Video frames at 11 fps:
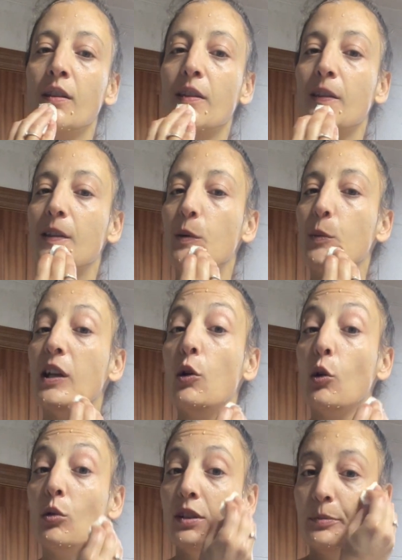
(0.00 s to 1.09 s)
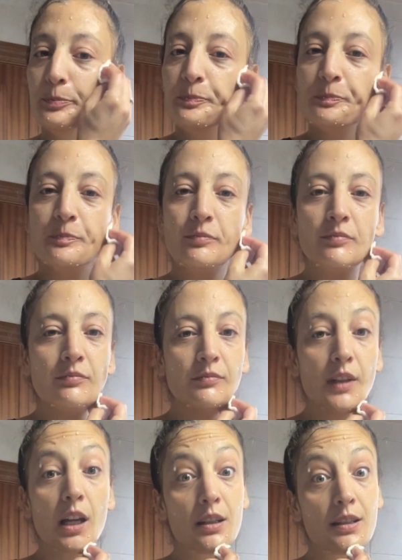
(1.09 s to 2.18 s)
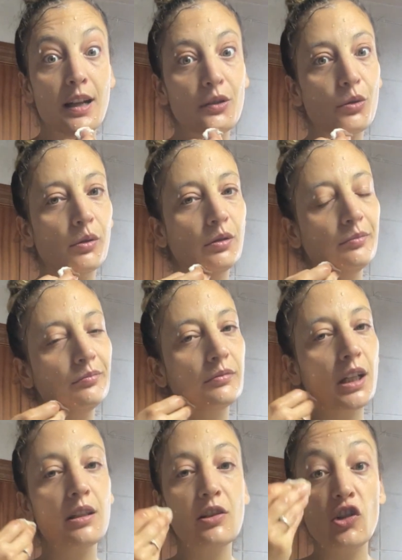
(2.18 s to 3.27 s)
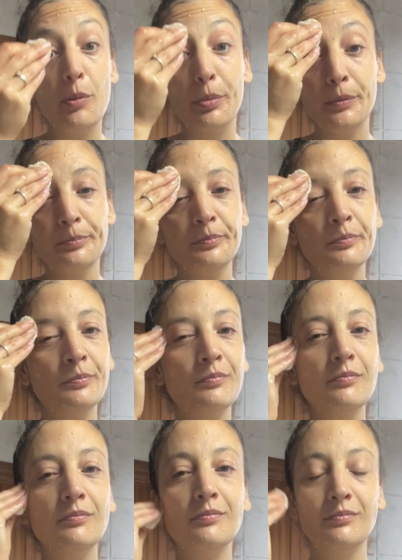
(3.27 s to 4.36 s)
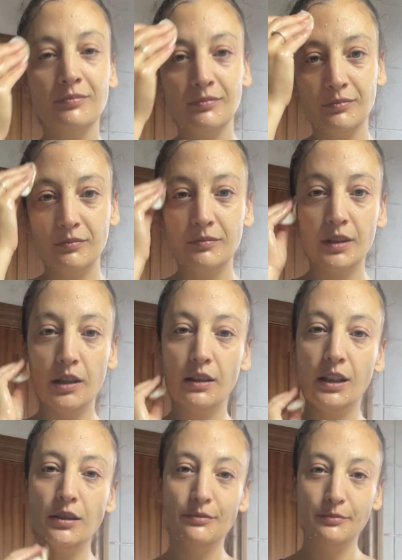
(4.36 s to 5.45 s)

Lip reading: the wrinkles, and it's natural and it's cheap. Here we go.